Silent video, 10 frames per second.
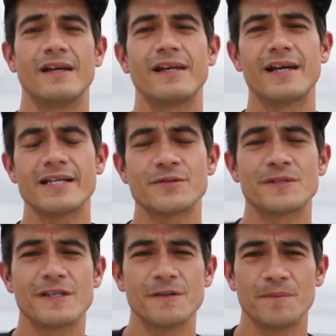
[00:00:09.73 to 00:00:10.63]
Hey guys,
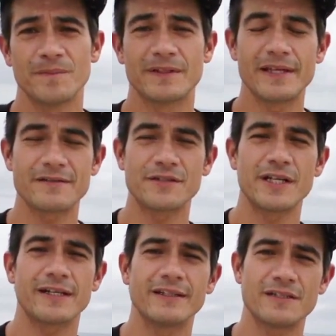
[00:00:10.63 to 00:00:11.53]
what's up? Thanks for
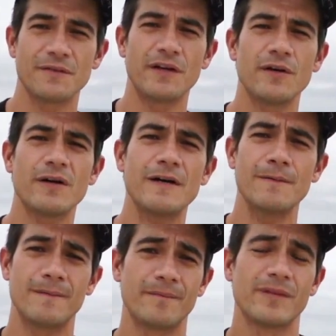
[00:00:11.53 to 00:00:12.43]
checking this video out.
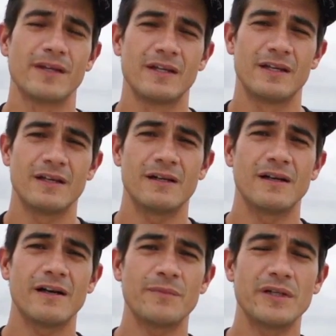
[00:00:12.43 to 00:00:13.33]

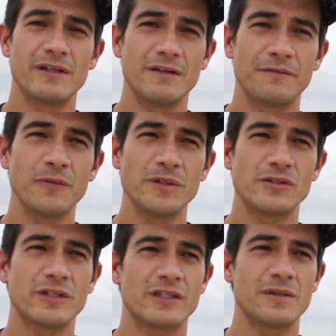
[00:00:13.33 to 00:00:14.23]
I've been filming
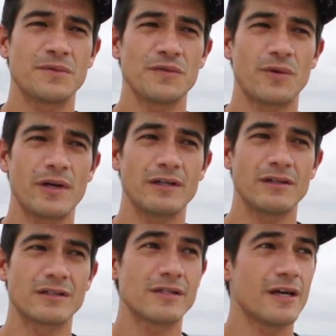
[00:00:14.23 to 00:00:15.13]
trick tips for quite a
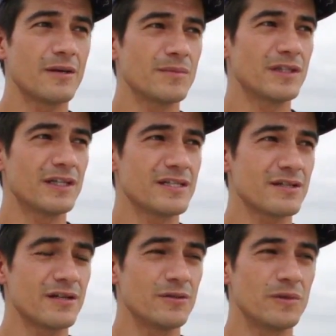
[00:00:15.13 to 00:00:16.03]
long time, and I
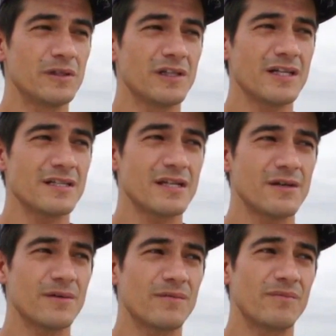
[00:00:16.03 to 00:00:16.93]
started to realize
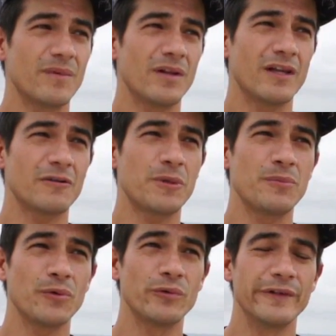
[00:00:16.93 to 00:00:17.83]
how a lot of
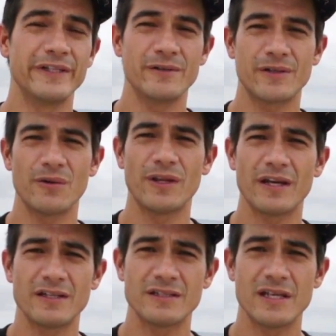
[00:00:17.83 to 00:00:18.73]
people really don't go
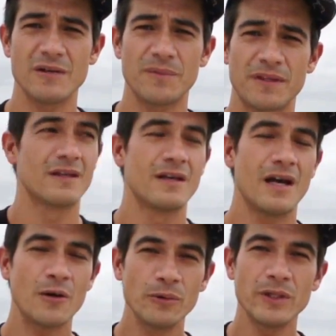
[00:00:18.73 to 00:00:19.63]
that in depth.
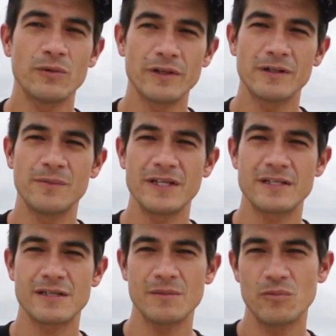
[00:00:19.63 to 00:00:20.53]
I really wanted to make
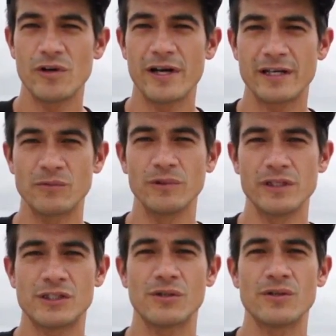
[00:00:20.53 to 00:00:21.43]
some where I can
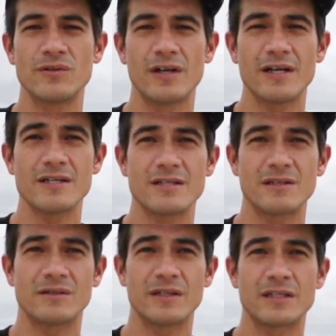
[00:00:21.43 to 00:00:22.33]
really show you guys
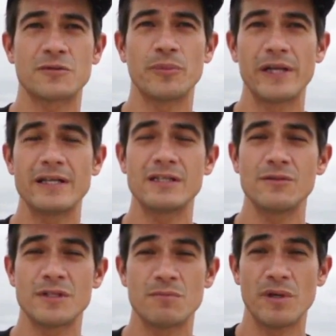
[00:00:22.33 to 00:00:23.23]
and explain to
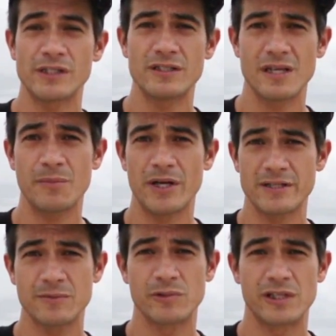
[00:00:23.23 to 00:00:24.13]
you as much as I
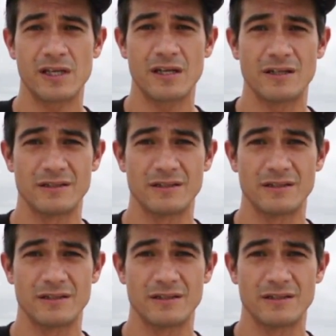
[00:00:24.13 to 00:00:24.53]
possibly can.